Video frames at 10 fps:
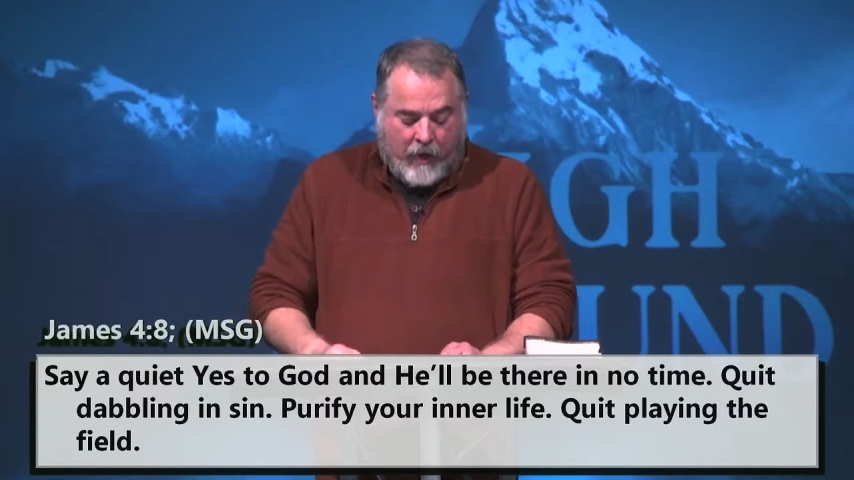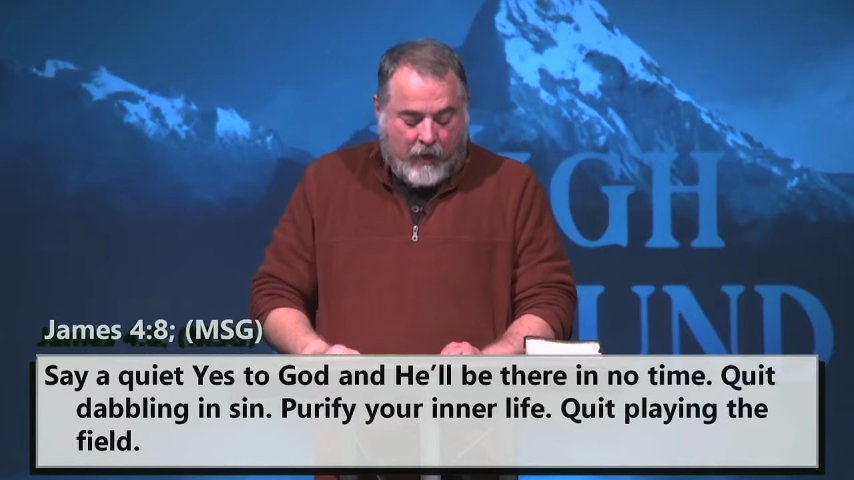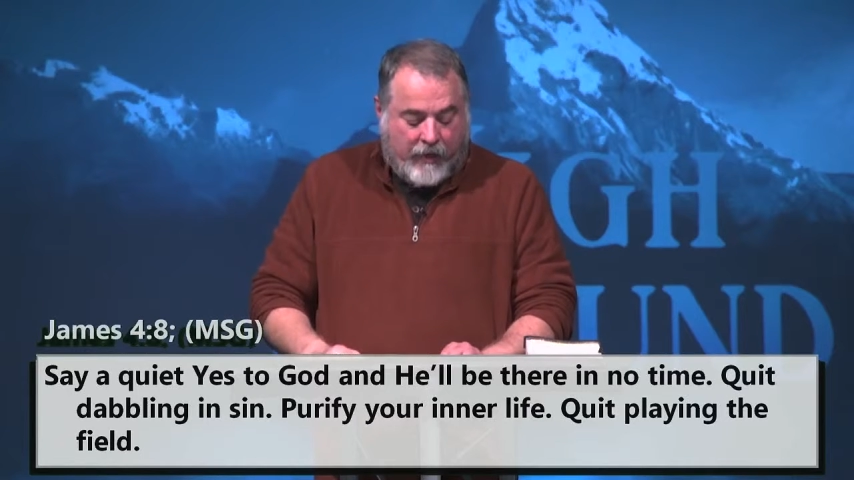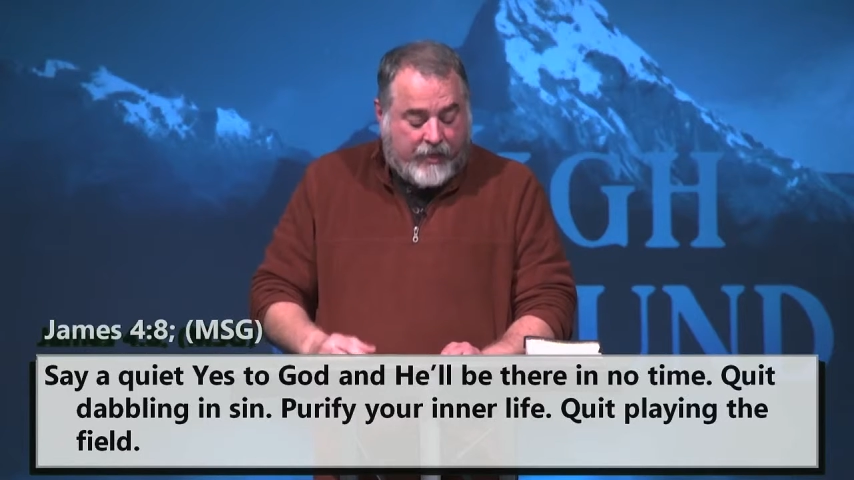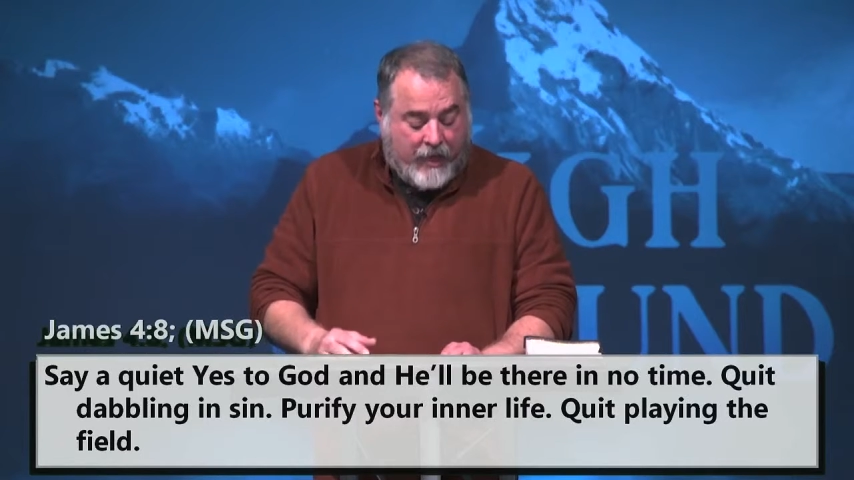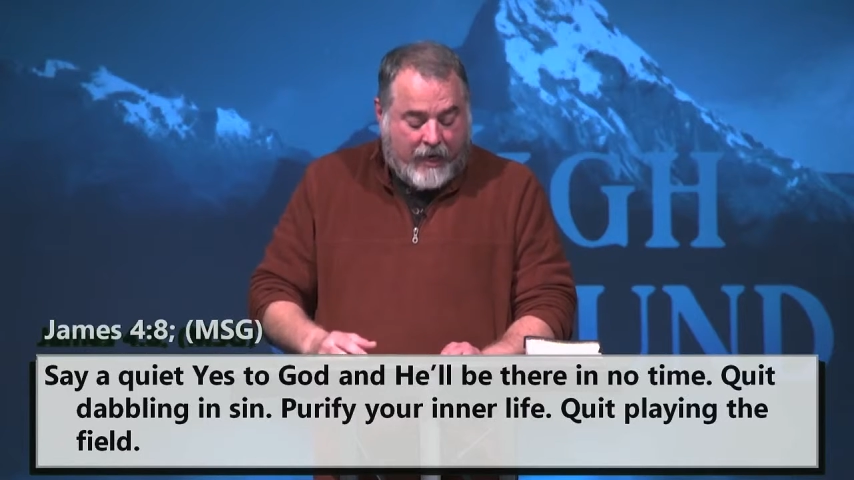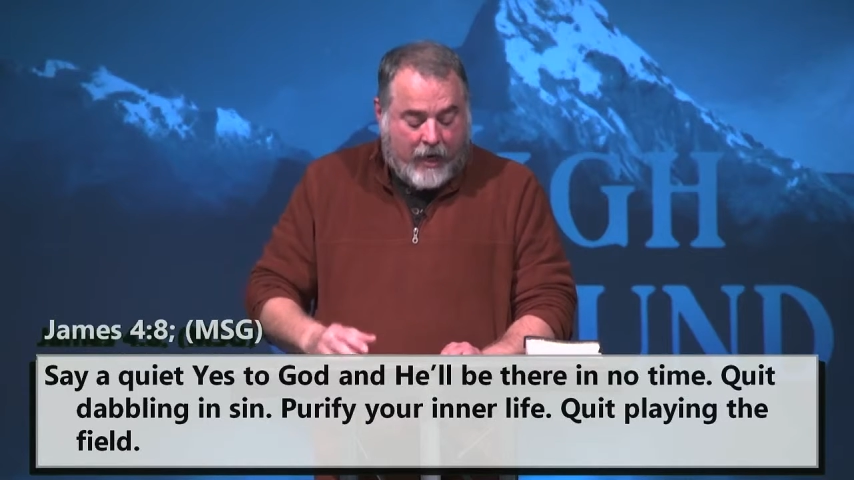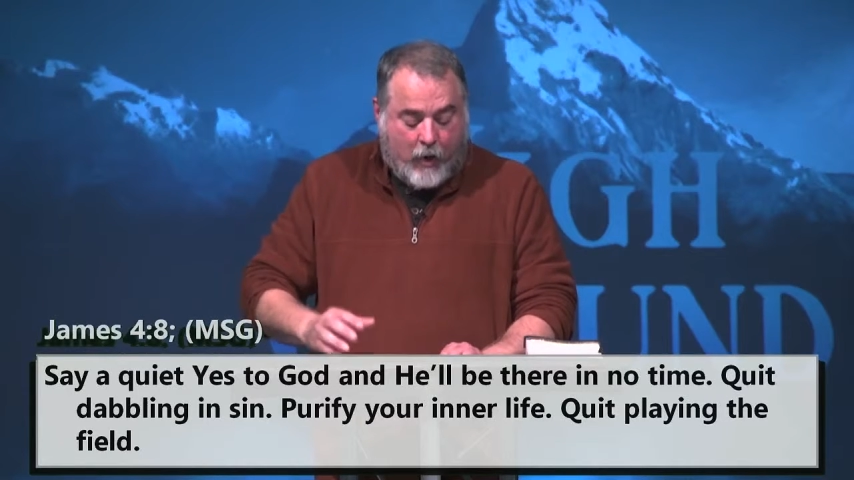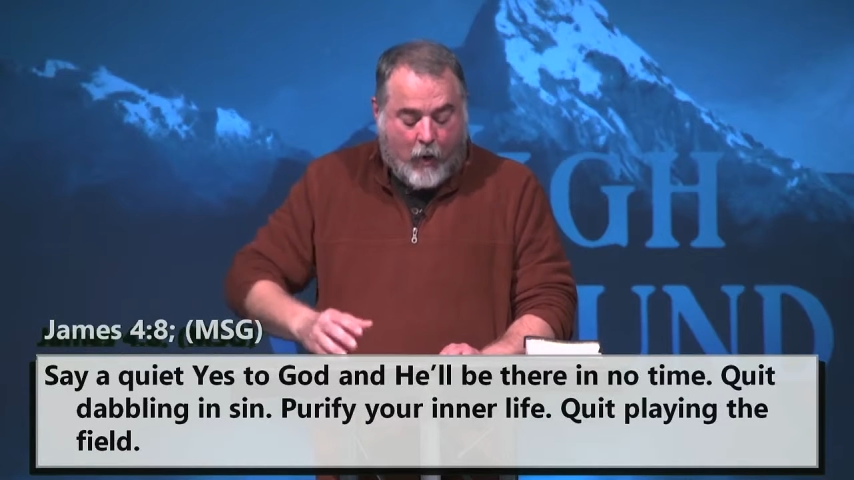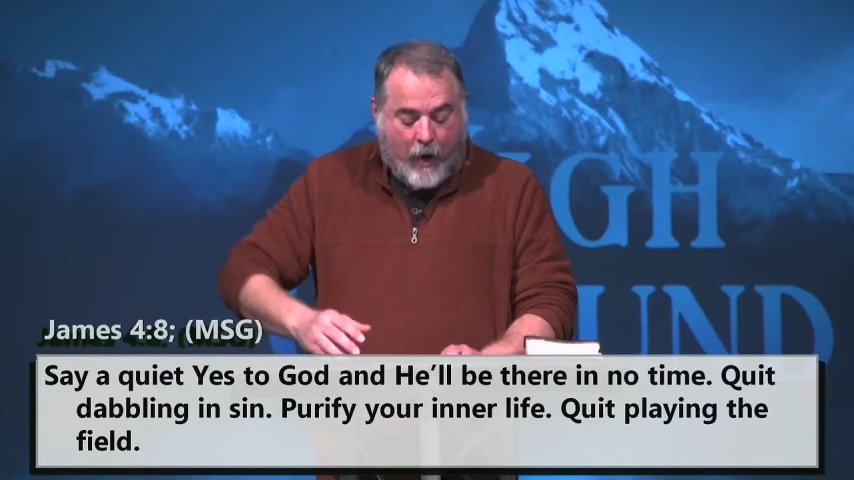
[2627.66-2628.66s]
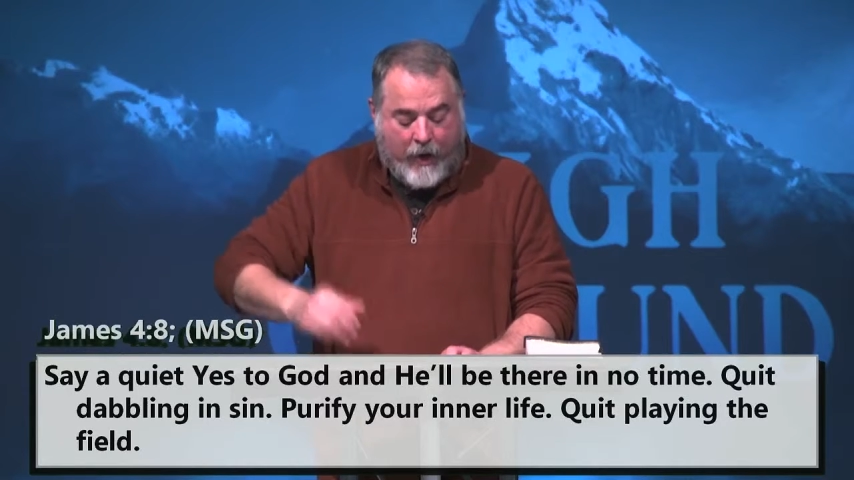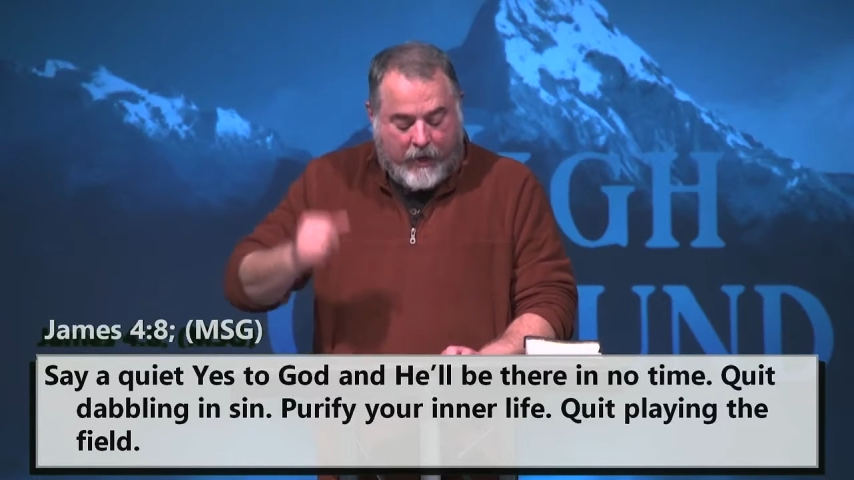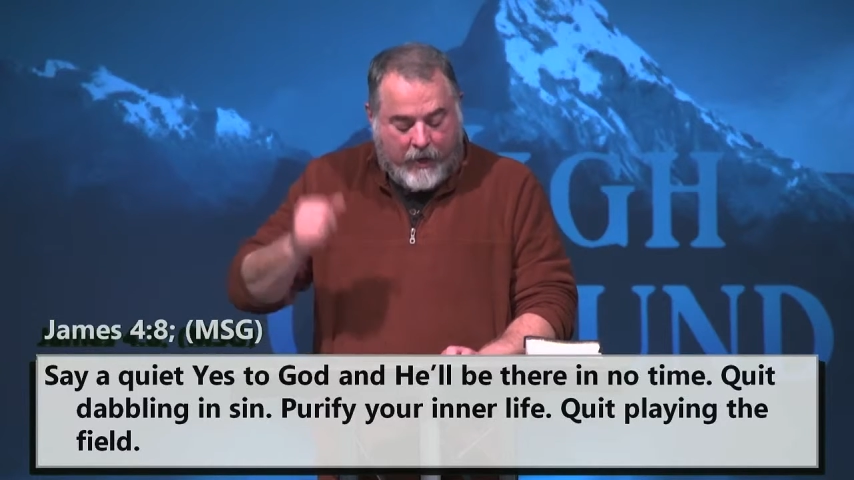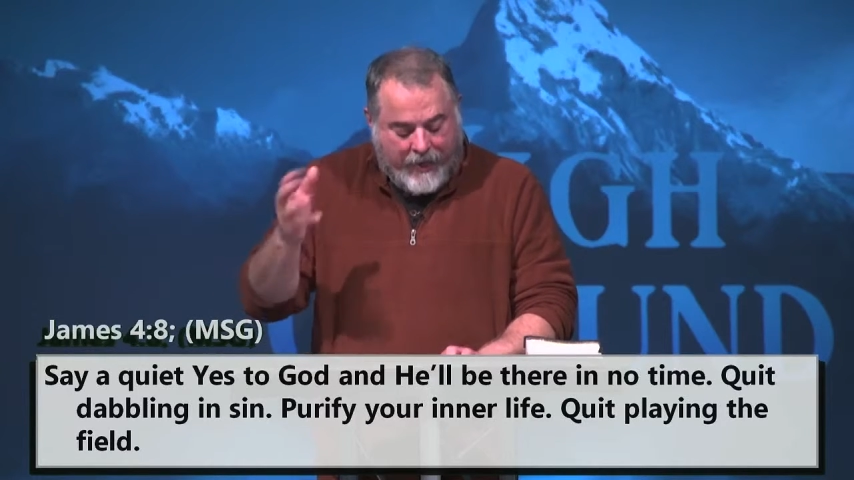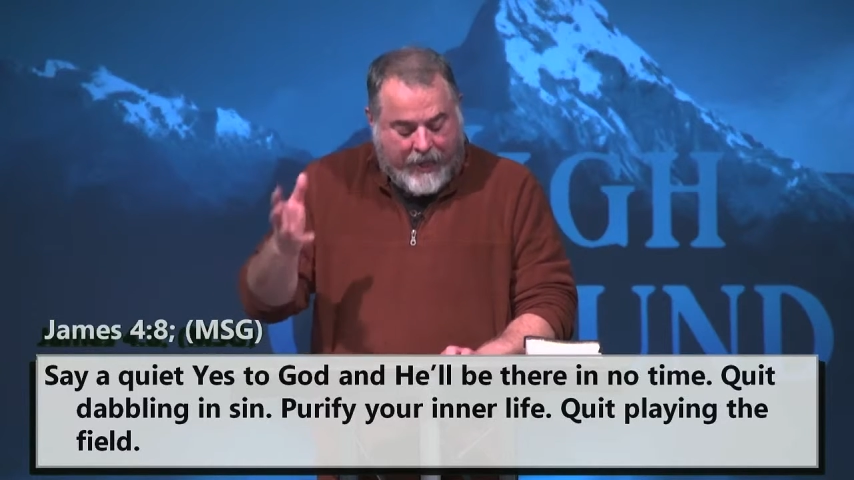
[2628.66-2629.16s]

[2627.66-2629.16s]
Let's say a quiet